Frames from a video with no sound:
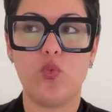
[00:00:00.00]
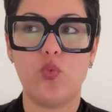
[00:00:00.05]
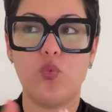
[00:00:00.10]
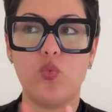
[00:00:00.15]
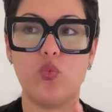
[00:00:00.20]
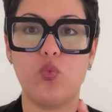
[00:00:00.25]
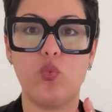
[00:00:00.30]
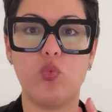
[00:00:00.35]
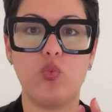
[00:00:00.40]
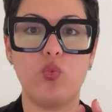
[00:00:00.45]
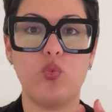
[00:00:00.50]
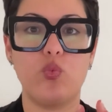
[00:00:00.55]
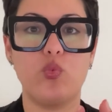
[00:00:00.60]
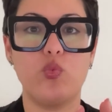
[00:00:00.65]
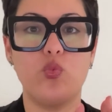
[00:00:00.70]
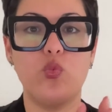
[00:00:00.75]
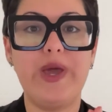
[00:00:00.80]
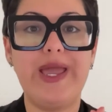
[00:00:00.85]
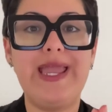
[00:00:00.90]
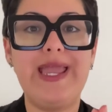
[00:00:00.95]
W-
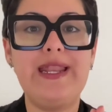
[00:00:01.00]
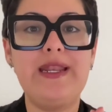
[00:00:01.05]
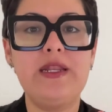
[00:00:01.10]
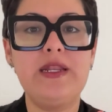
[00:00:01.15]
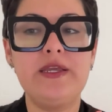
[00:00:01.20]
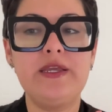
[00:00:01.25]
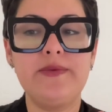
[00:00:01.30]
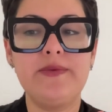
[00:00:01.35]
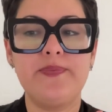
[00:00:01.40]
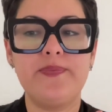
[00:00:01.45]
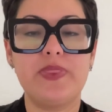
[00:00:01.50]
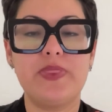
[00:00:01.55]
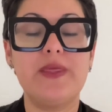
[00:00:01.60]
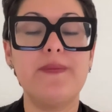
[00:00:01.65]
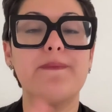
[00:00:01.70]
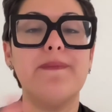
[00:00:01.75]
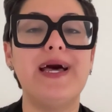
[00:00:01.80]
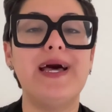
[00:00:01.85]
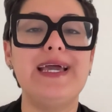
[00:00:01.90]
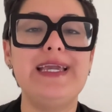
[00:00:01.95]
When the
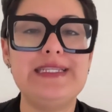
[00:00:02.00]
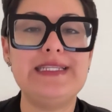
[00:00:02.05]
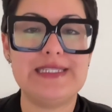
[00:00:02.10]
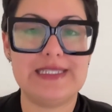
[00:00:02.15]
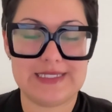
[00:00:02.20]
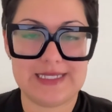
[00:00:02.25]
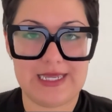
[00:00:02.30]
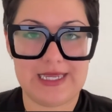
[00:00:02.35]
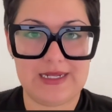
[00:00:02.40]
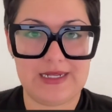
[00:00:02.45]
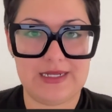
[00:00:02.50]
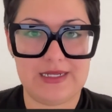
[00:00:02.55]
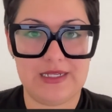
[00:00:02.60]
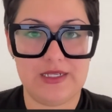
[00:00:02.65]
mindset